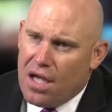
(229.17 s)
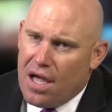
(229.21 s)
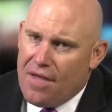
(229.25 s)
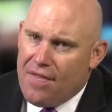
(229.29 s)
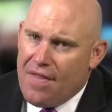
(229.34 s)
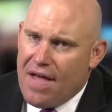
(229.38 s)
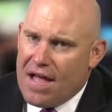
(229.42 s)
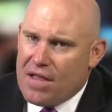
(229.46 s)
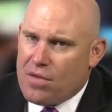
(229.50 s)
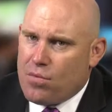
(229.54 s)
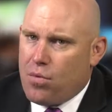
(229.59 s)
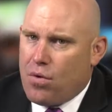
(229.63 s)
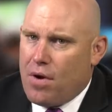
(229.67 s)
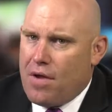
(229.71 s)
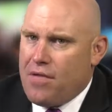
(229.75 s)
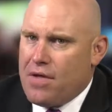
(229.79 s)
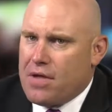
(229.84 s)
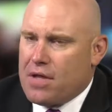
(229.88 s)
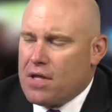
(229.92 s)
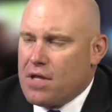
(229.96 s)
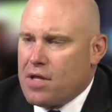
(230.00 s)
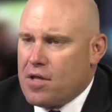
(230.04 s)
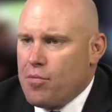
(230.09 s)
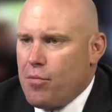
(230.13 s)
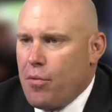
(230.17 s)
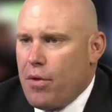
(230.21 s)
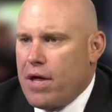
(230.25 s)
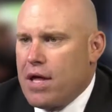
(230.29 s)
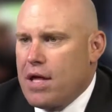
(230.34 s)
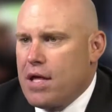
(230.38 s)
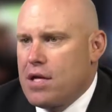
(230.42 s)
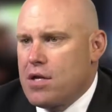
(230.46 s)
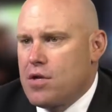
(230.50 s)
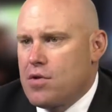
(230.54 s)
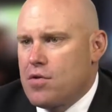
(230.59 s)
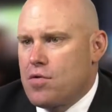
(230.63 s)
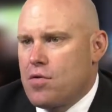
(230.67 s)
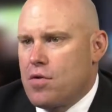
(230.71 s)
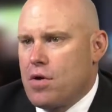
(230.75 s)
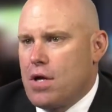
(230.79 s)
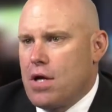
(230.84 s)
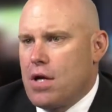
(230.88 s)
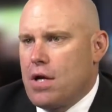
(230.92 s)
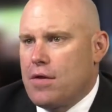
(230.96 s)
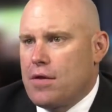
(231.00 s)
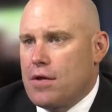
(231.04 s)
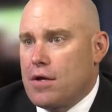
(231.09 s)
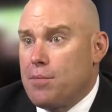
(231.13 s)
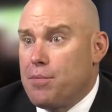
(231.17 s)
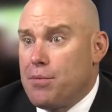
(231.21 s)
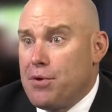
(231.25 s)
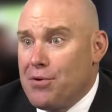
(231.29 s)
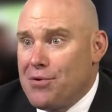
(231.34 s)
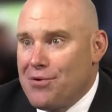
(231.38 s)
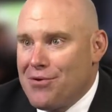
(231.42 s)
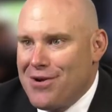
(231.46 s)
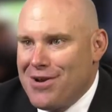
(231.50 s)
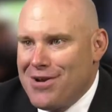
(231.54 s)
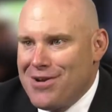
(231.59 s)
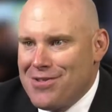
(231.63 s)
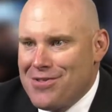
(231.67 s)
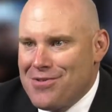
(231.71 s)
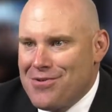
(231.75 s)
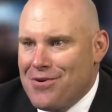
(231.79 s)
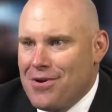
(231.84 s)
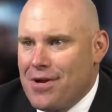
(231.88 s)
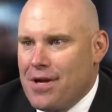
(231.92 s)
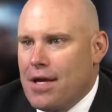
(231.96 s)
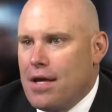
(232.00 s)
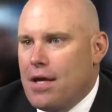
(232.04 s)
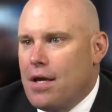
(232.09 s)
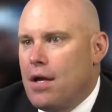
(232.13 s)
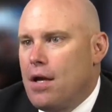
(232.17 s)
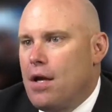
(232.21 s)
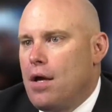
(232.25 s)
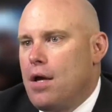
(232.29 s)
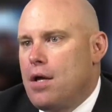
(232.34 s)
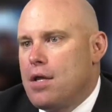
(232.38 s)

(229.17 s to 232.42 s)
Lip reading: And that's where I think the display industry, the computer industry,